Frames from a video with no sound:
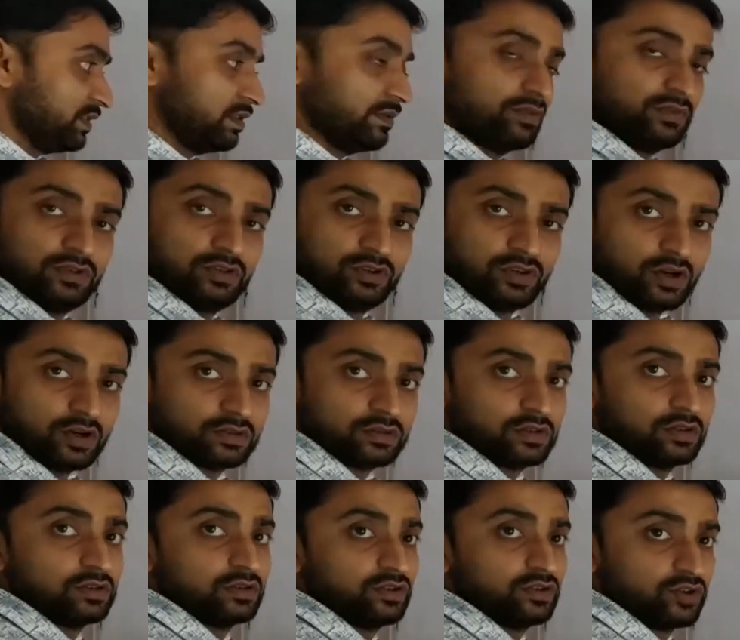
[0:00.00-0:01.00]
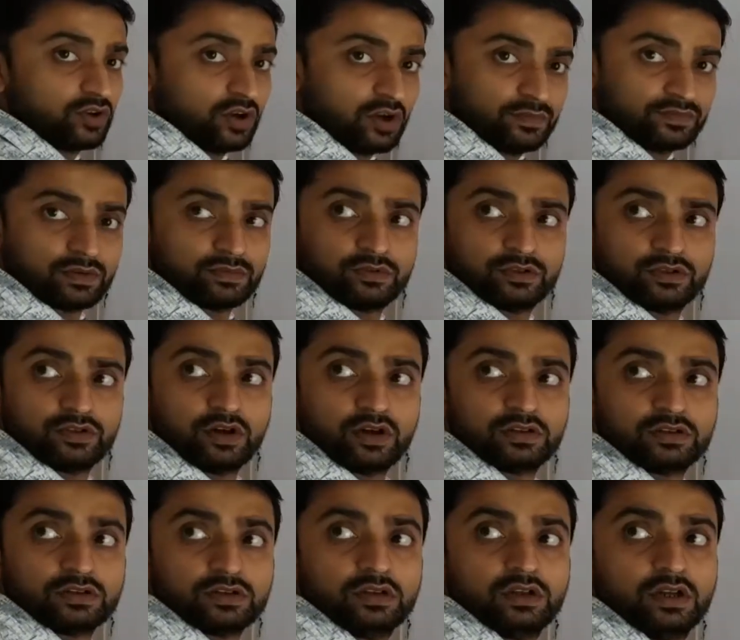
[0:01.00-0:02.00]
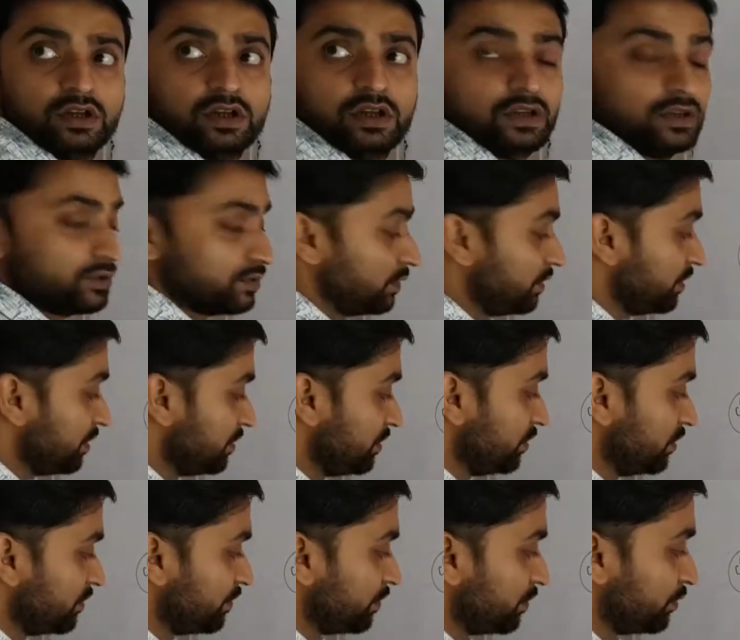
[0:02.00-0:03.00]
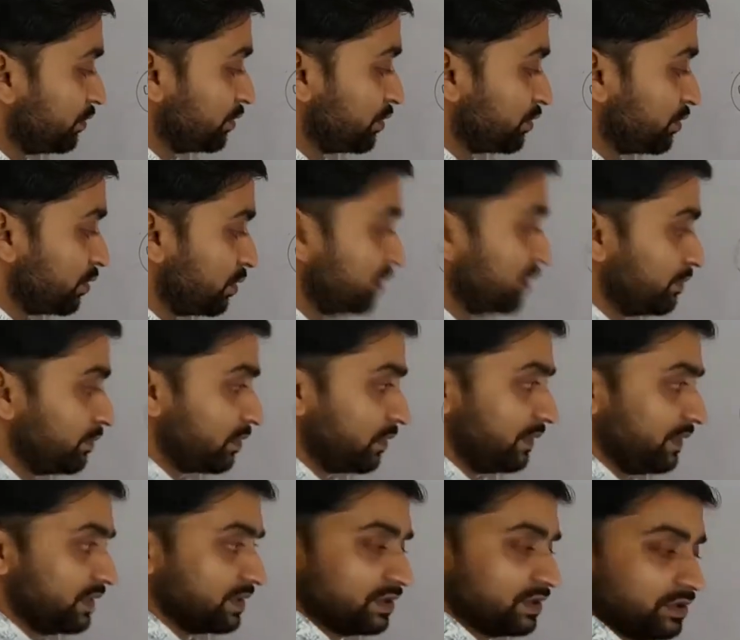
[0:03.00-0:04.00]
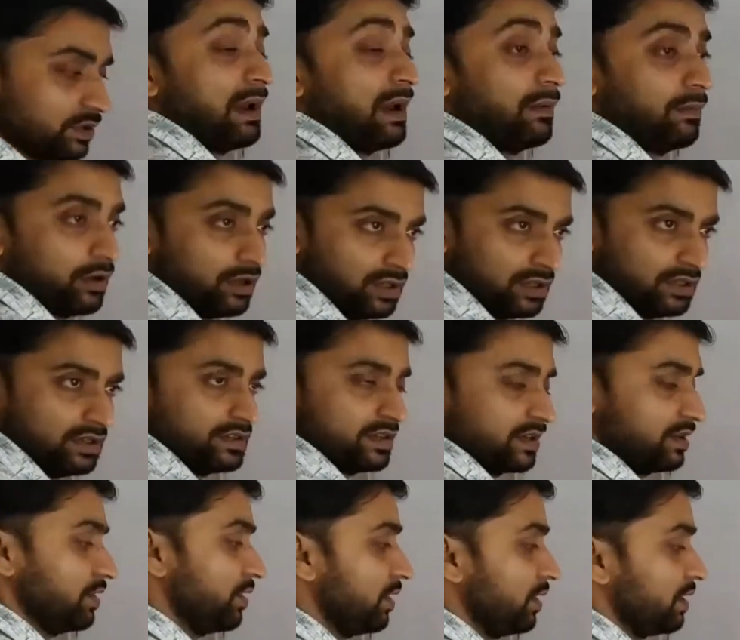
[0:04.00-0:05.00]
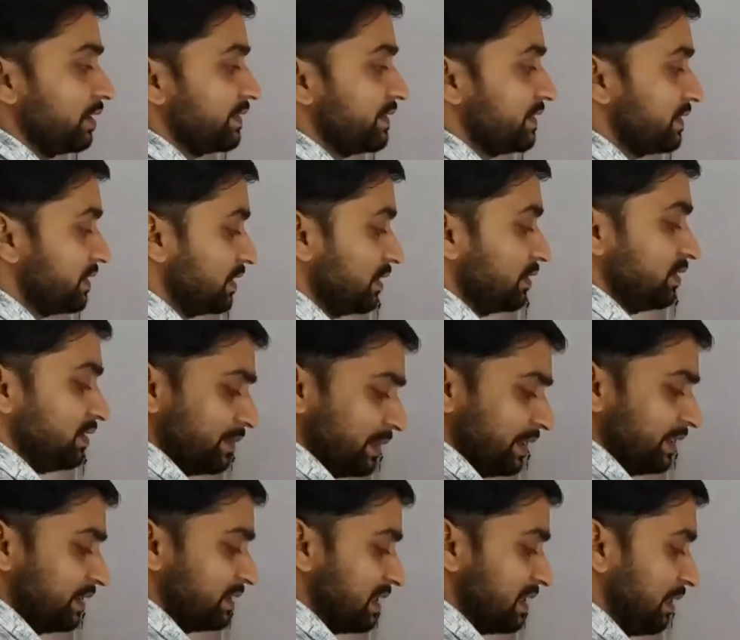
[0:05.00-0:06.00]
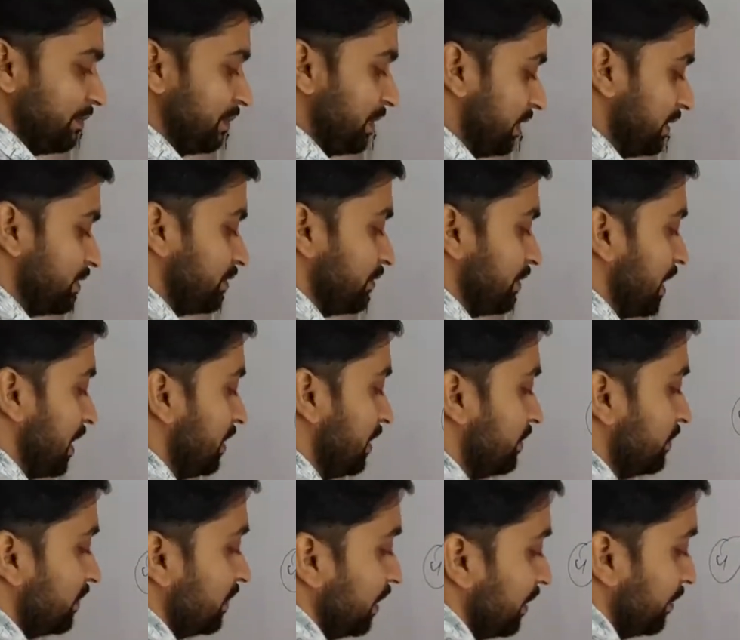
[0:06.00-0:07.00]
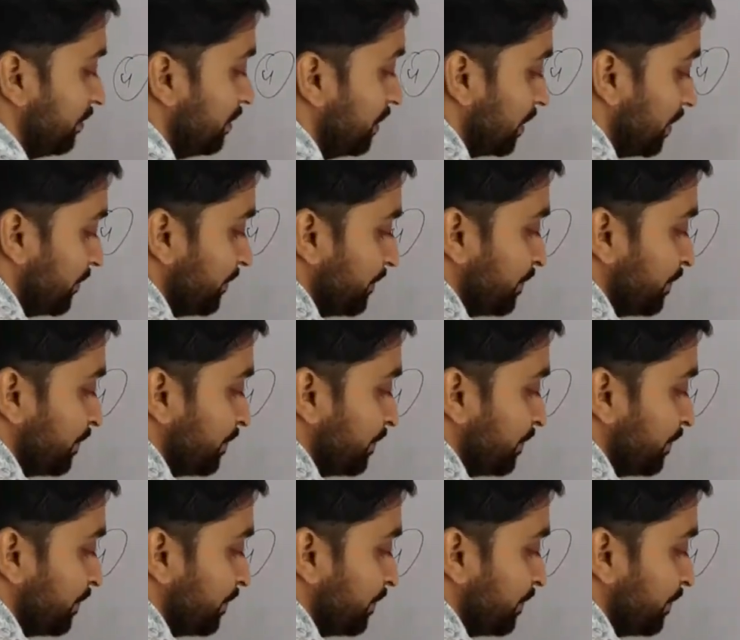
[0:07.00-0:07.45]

of a doctor or the jobs of a doctor. So it is used to show the profession of my mother is a nurse. Different examples you can give there.